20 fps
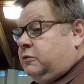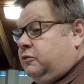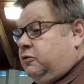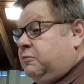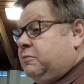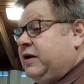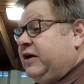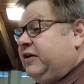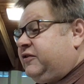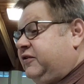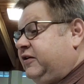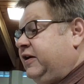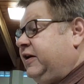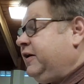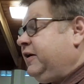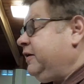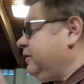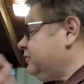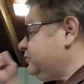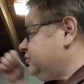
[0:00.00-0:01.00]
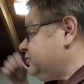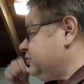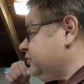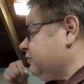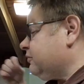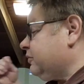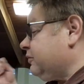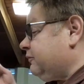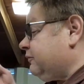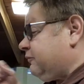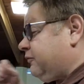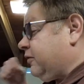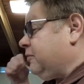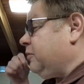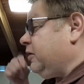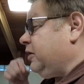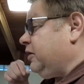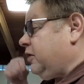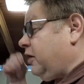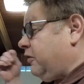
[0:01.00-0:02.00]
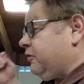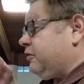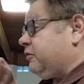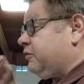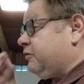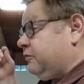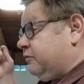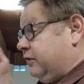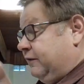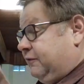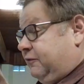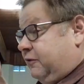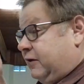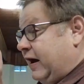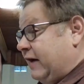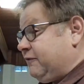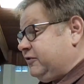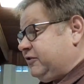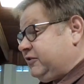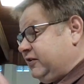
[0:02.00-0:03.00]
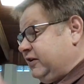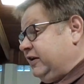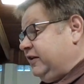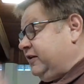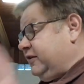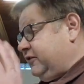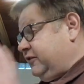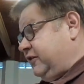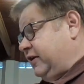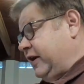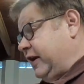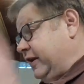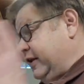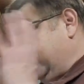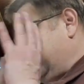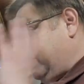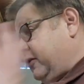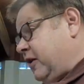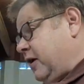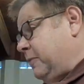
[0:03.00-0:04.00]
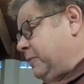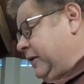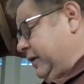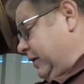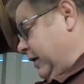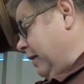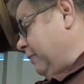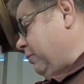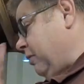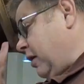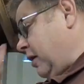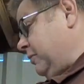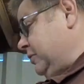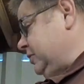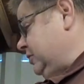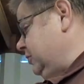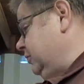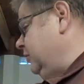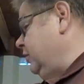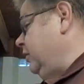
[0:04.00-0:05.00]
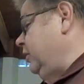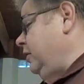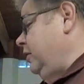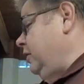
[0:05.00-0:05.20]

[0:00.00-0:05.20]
You may see children from another, if you haven't seen this yet, it's coming, I promise you.